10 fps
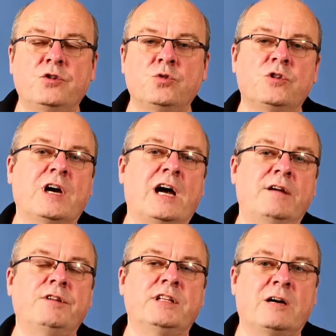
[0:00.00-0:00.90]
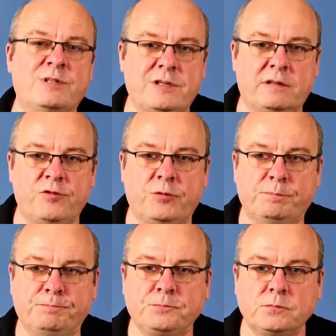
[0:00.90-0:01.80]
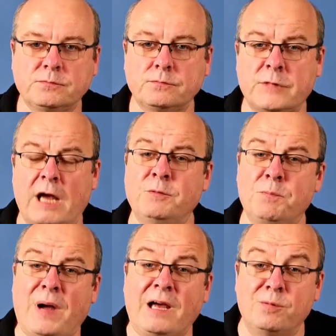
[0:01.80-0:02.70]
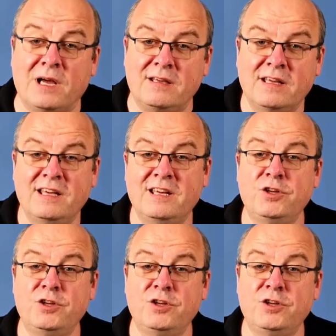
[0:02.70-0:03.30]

to drive it ourselves. And by the way,